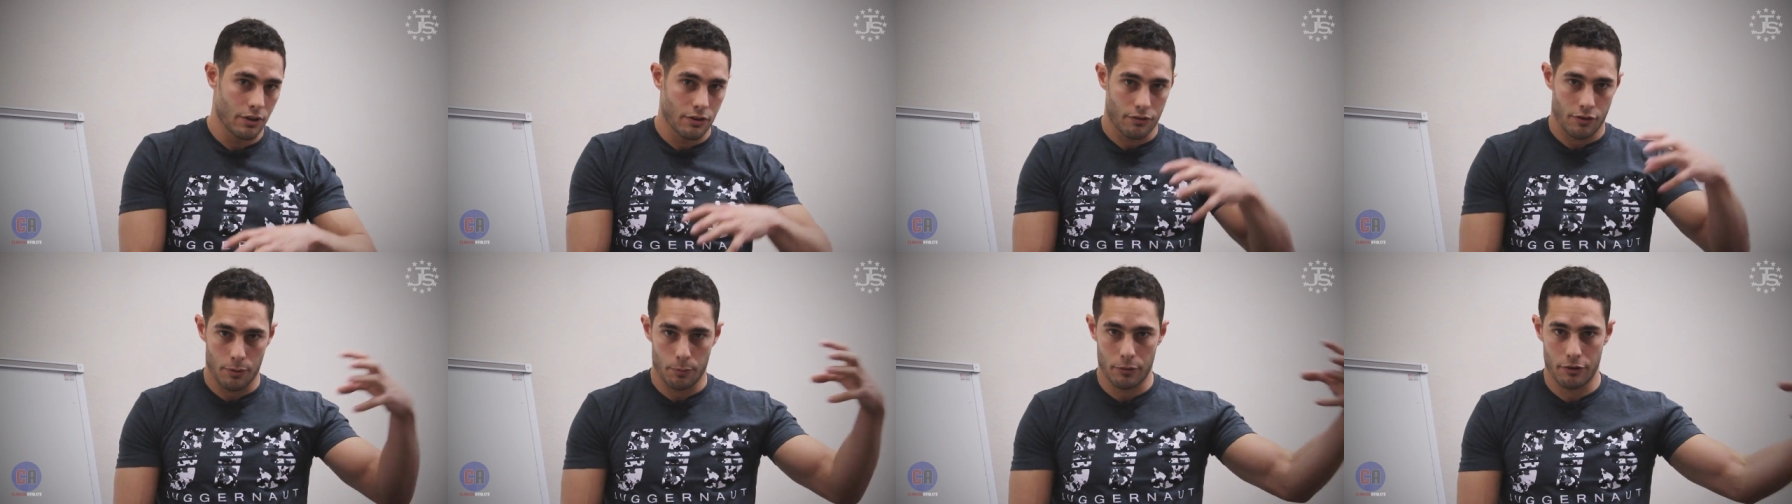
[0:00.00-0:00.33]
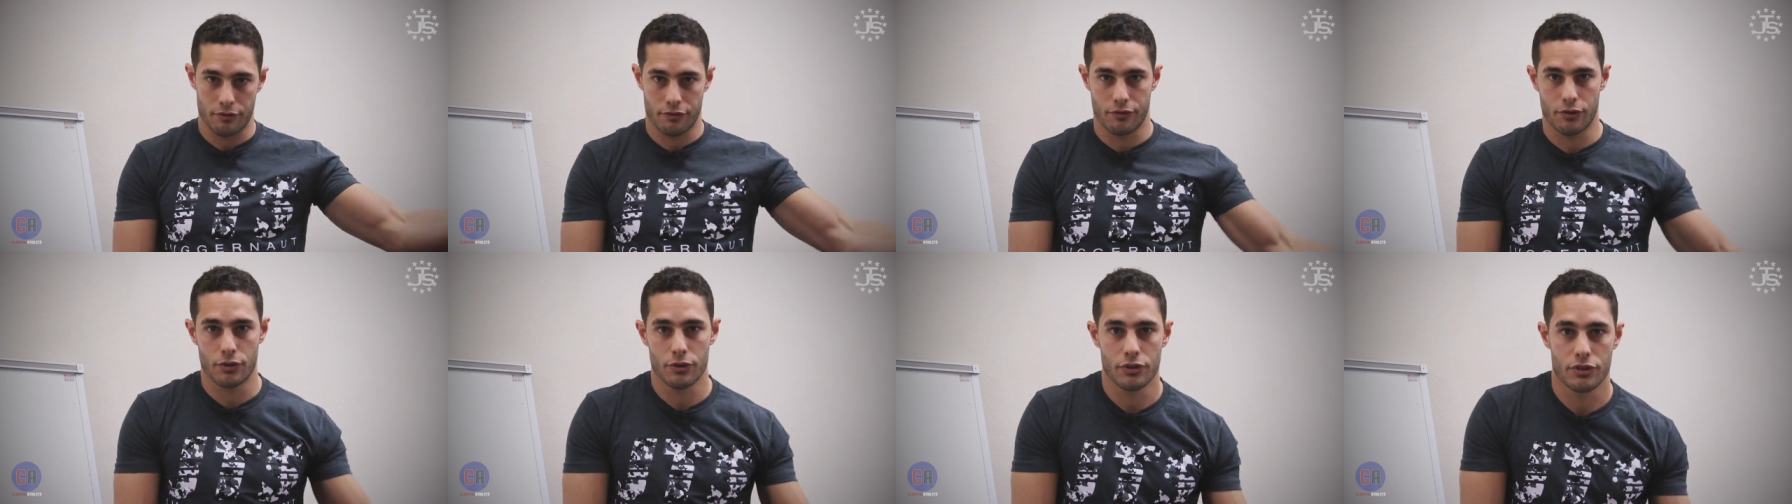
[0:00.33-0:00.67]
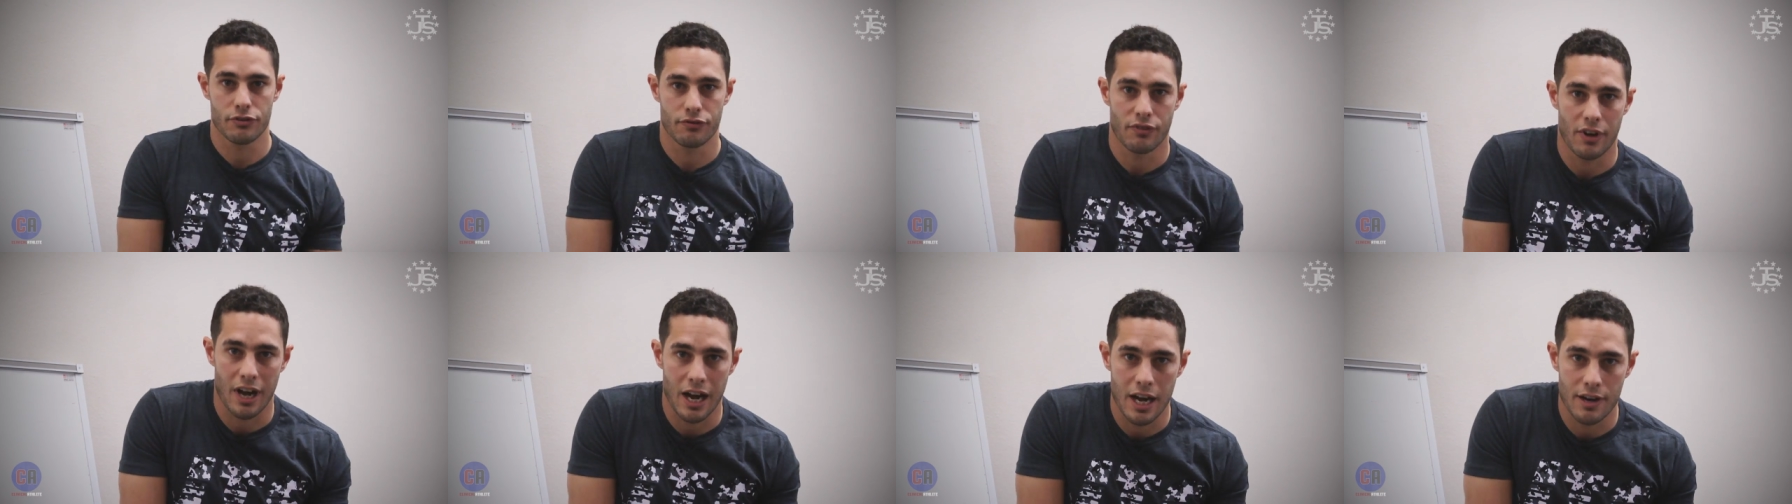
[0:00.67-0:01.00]
from the
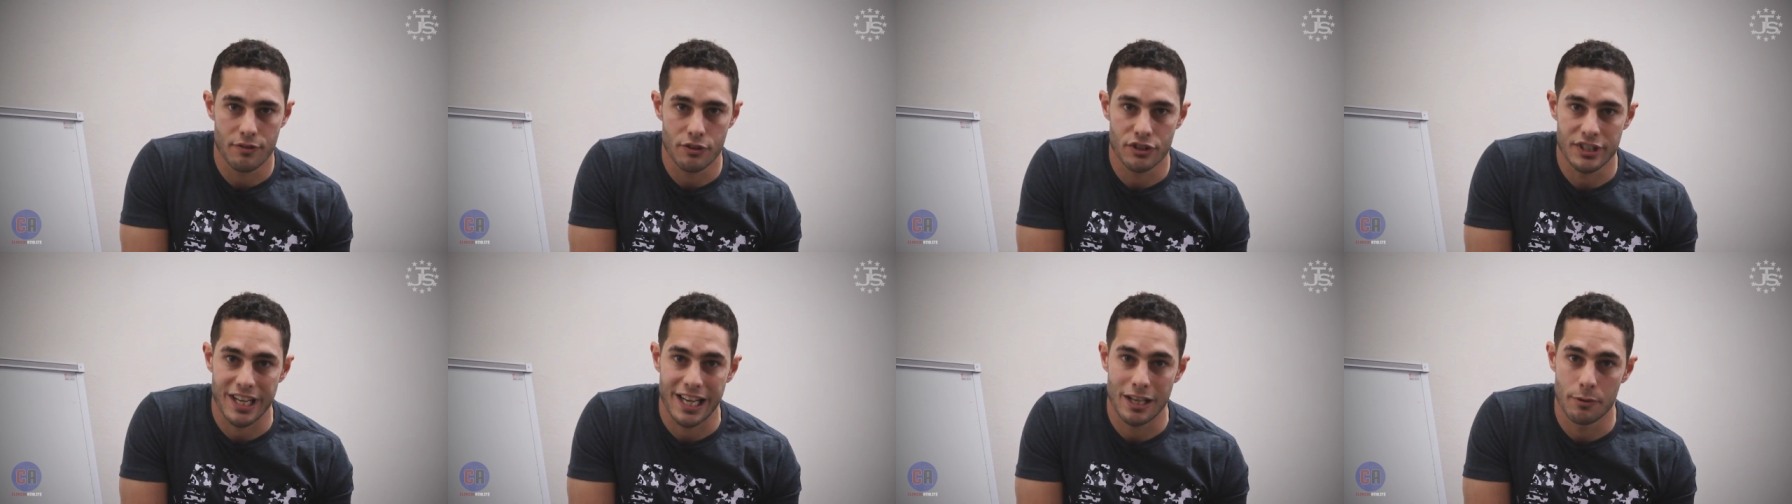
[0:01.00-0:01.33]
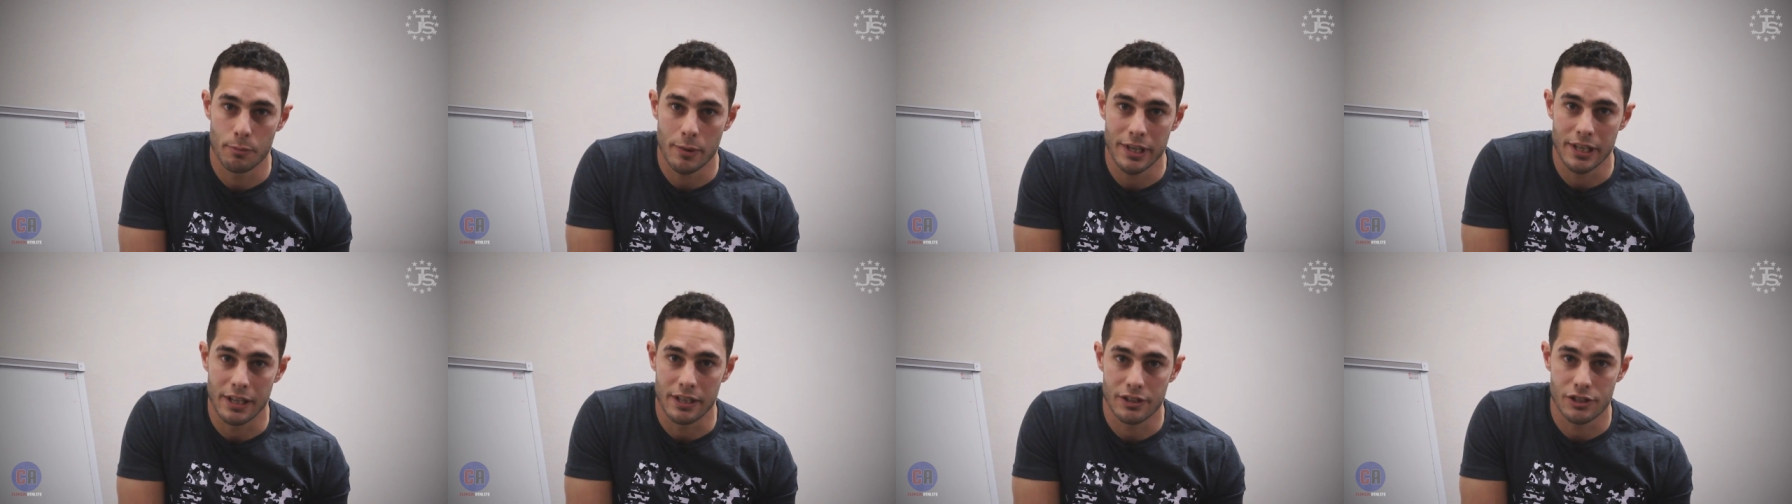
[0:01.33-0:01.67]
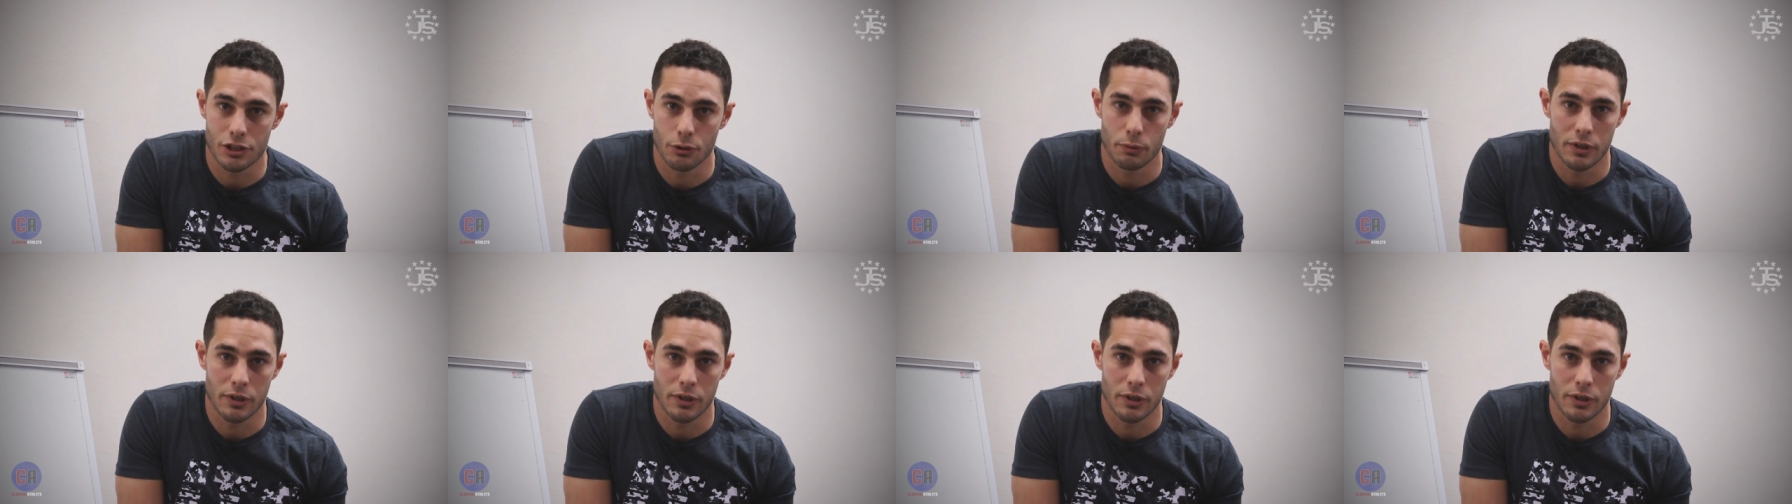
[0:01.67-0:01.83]
first five or 10 minutes.